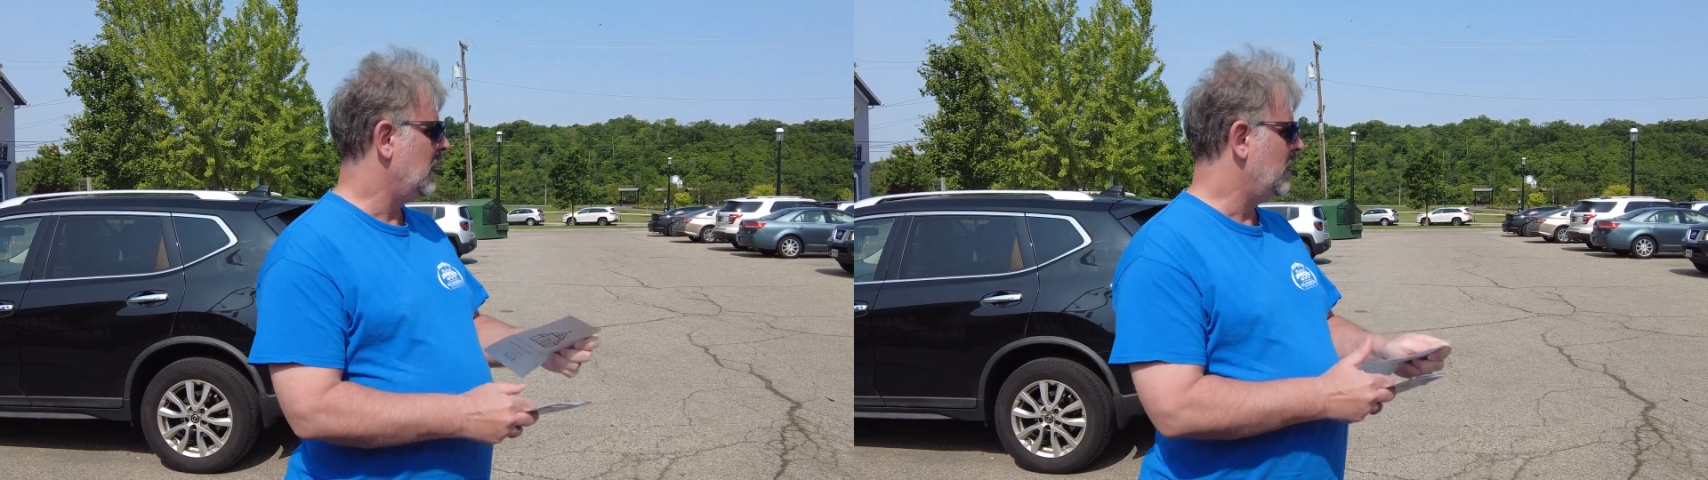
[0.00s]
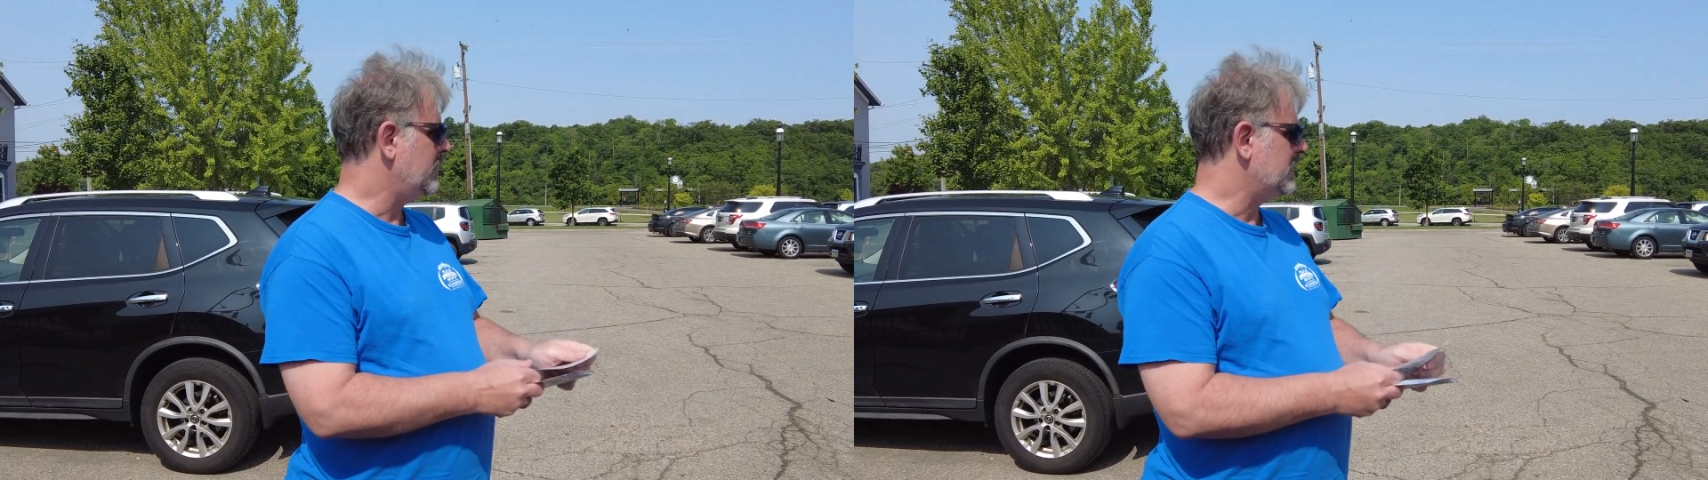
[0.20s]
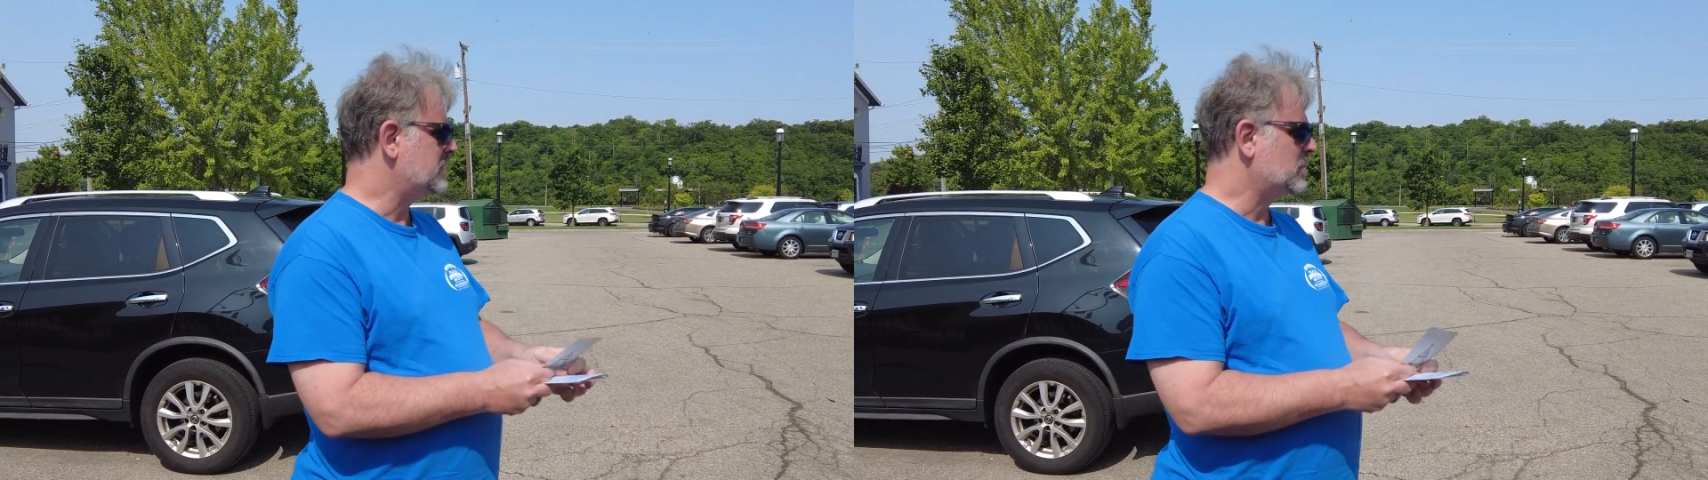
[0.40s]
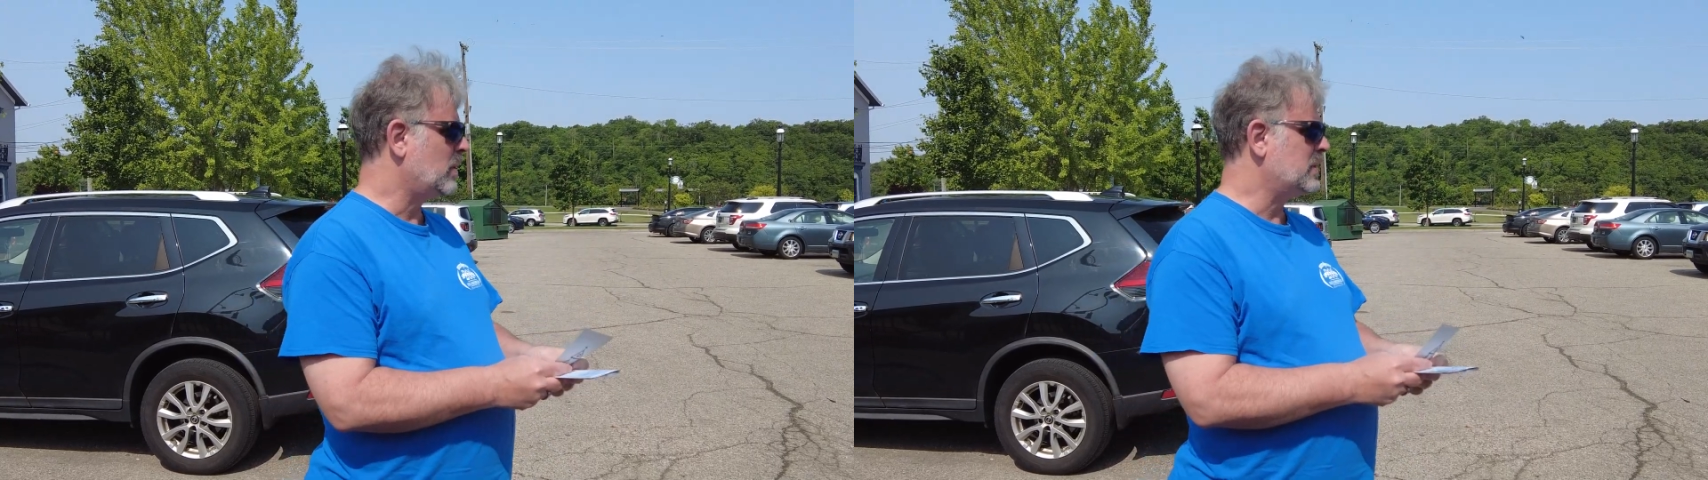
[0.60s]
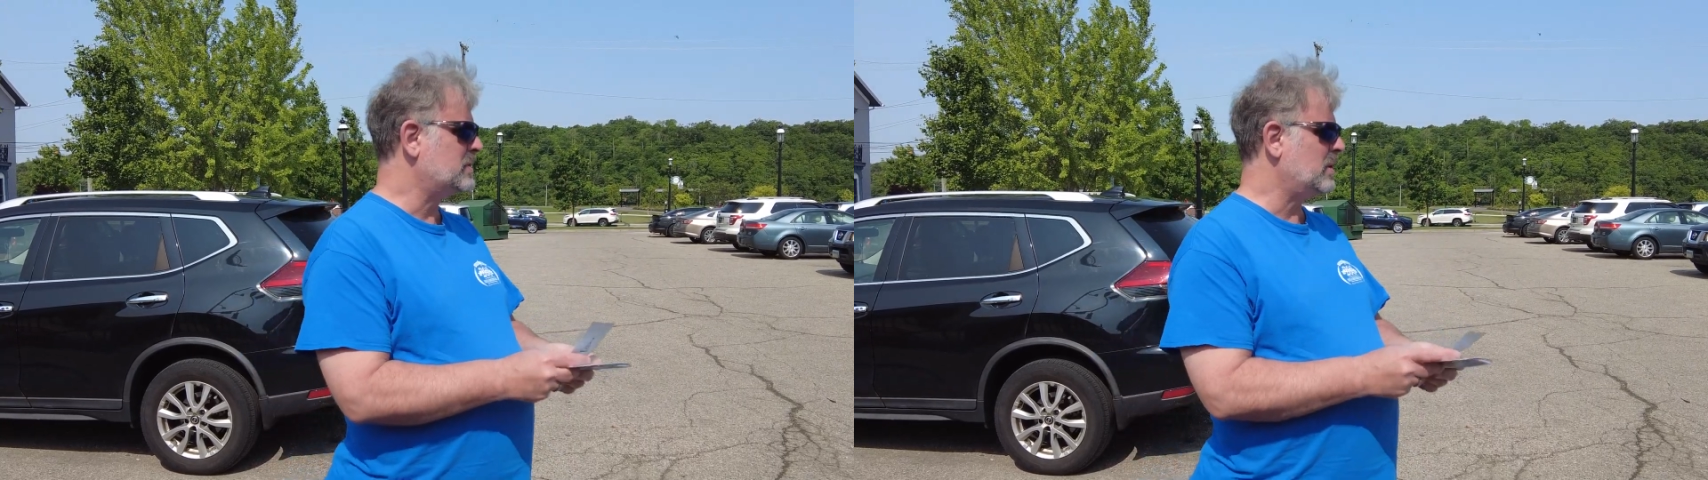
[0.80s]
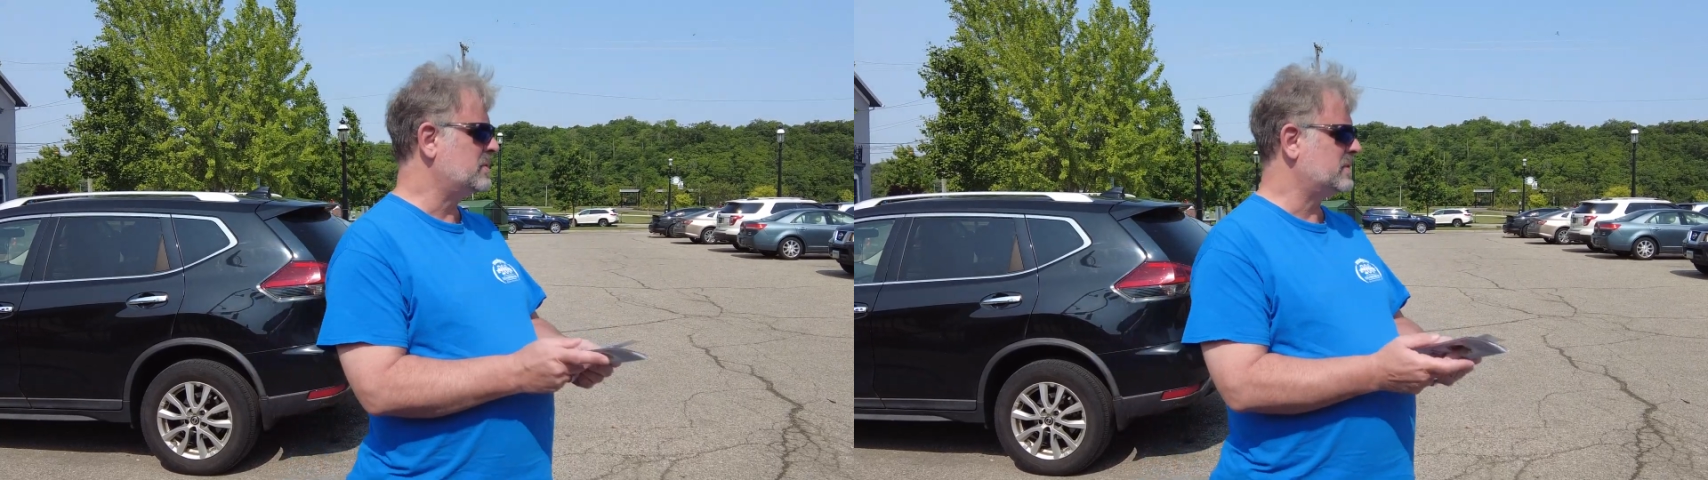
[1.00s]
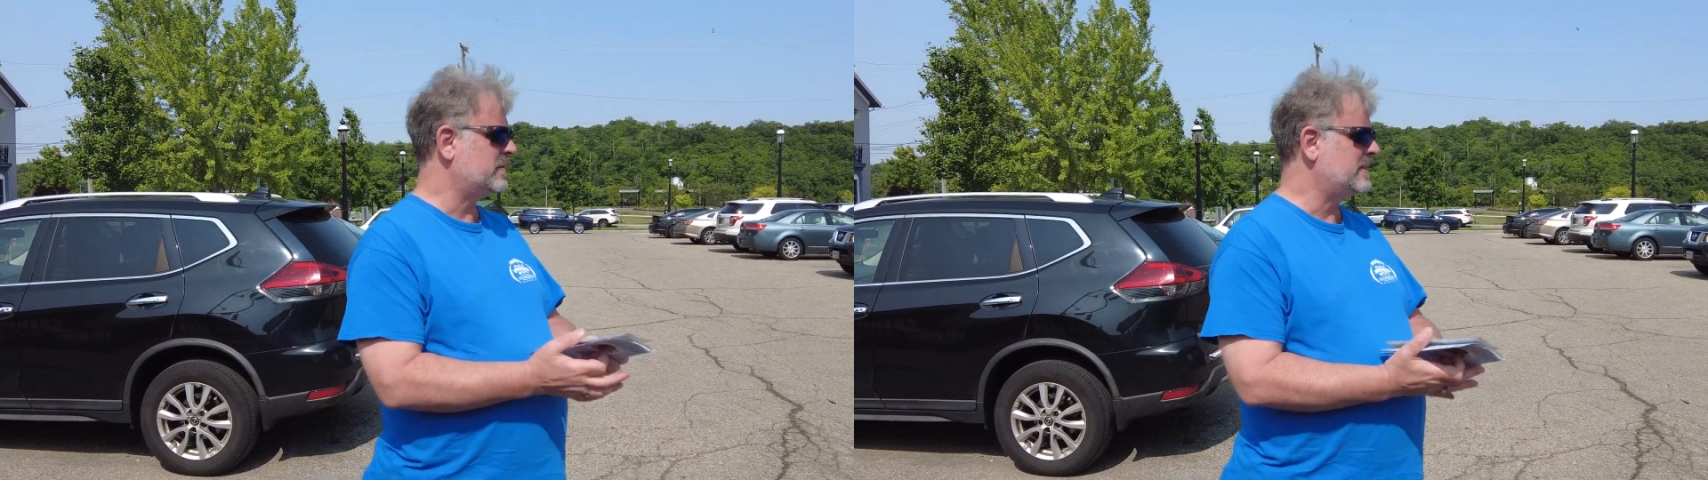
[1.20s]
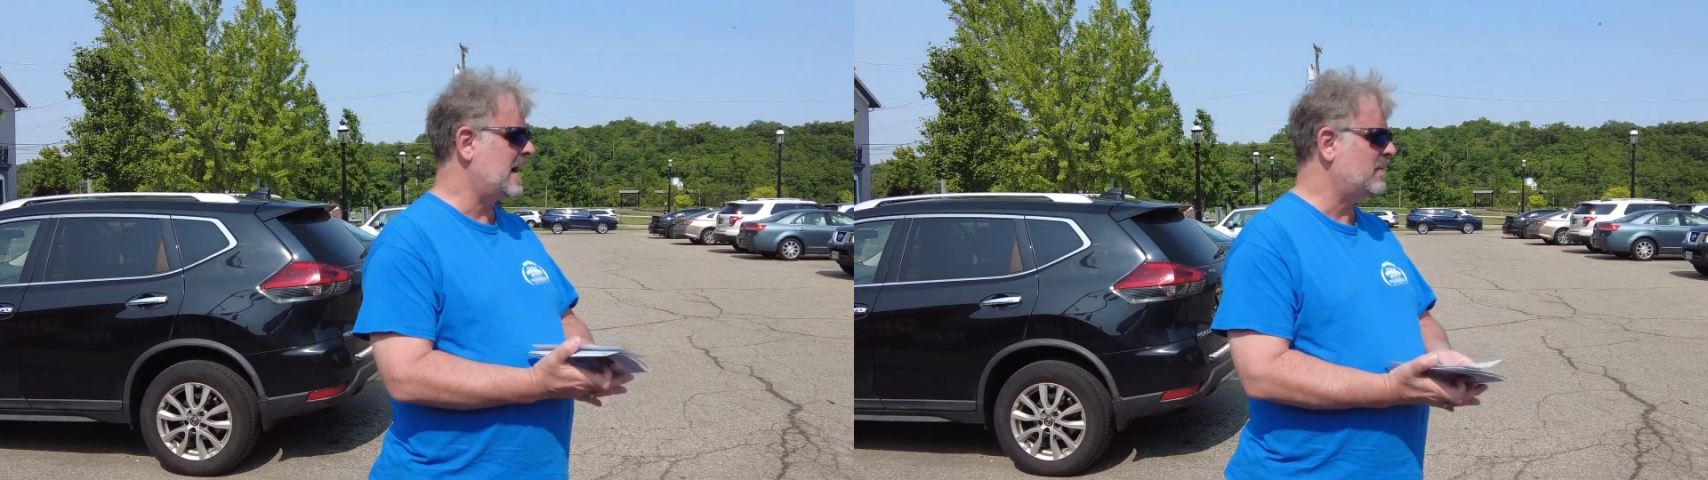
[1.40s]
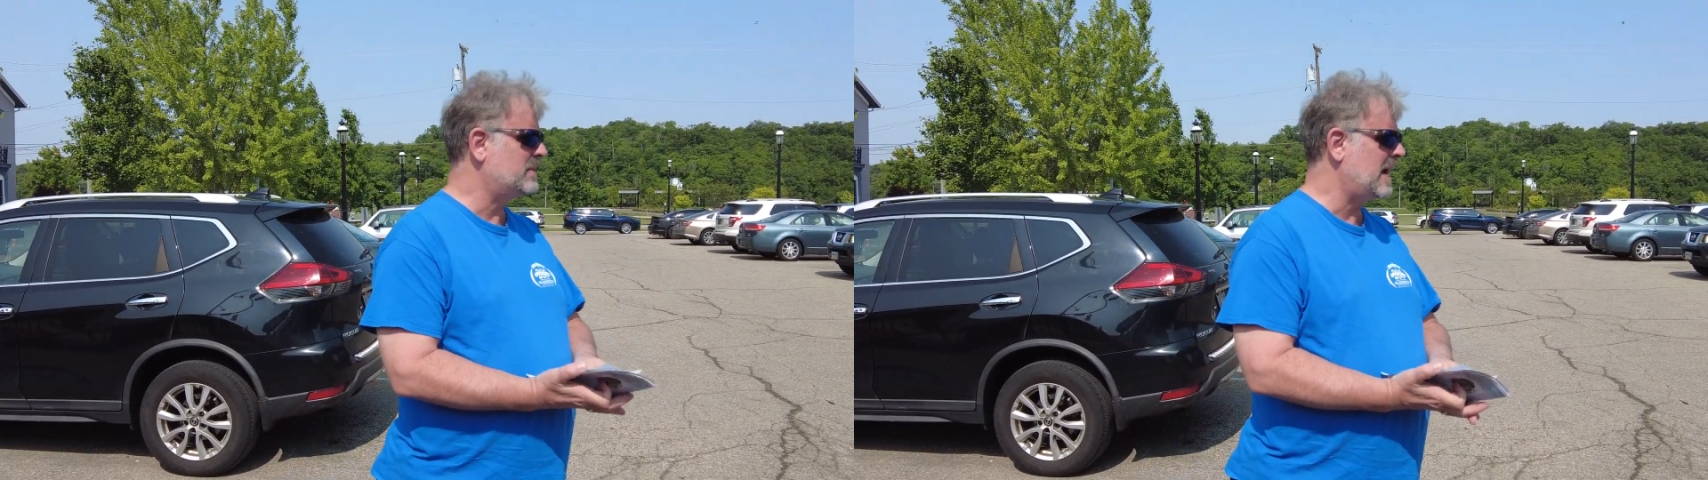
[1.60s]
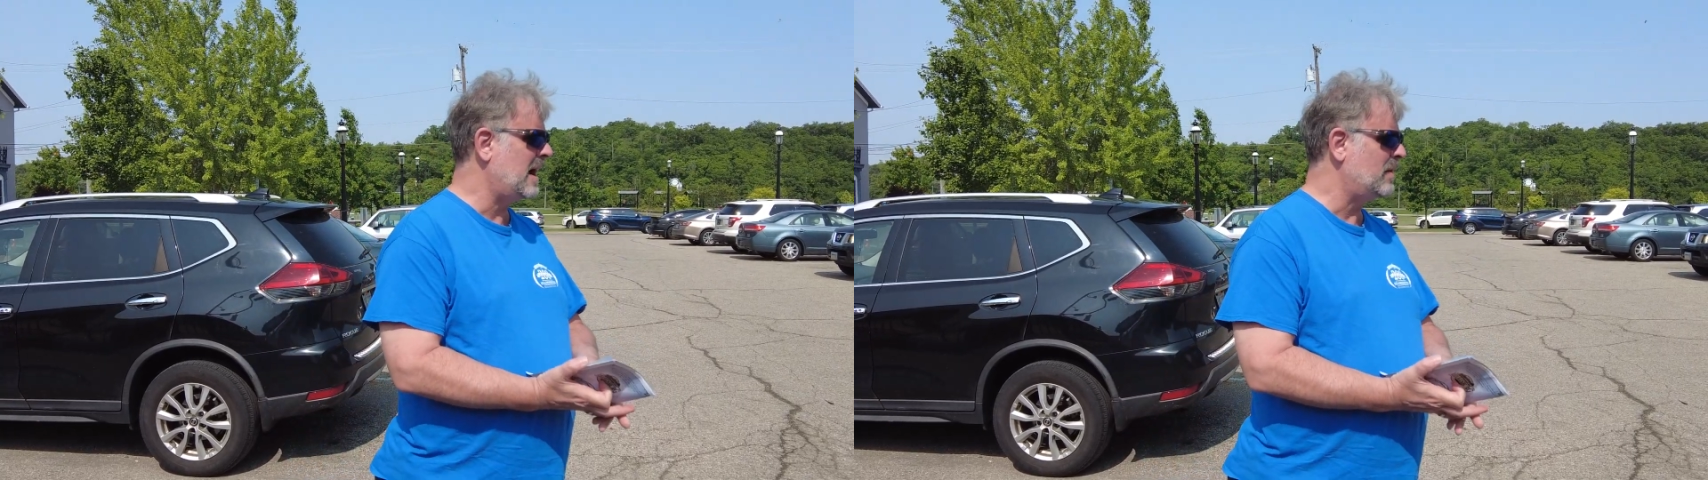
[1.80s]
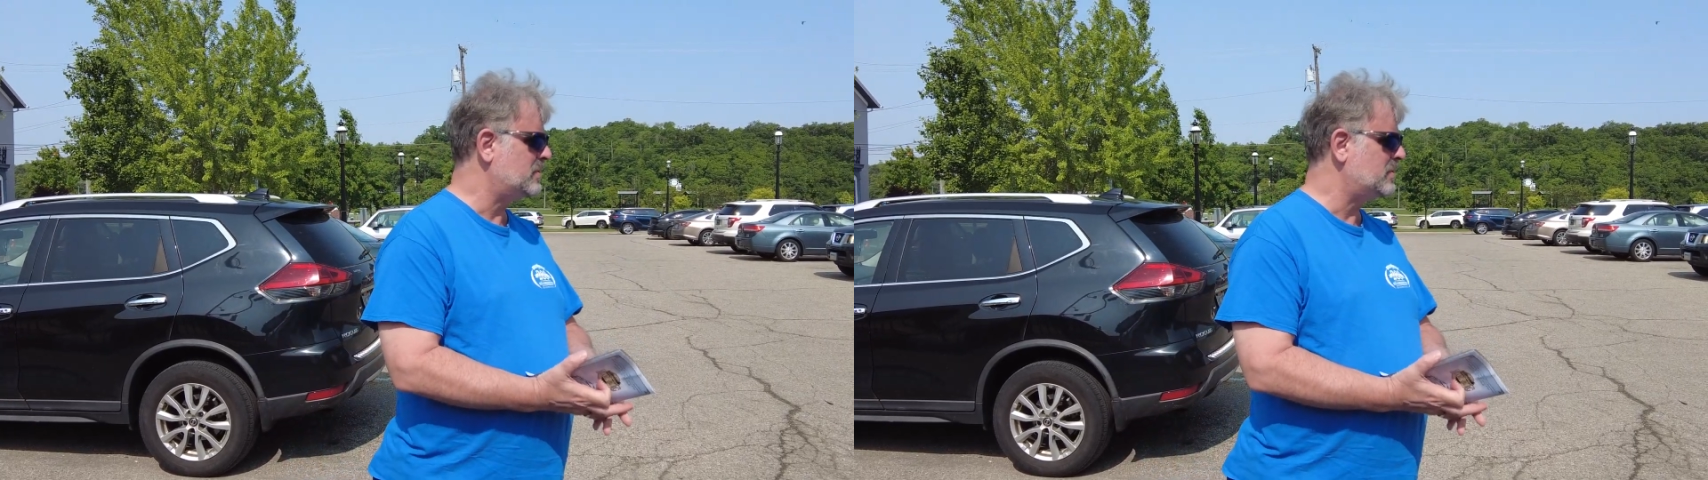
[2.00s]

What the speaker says: of the historic churches of downtown.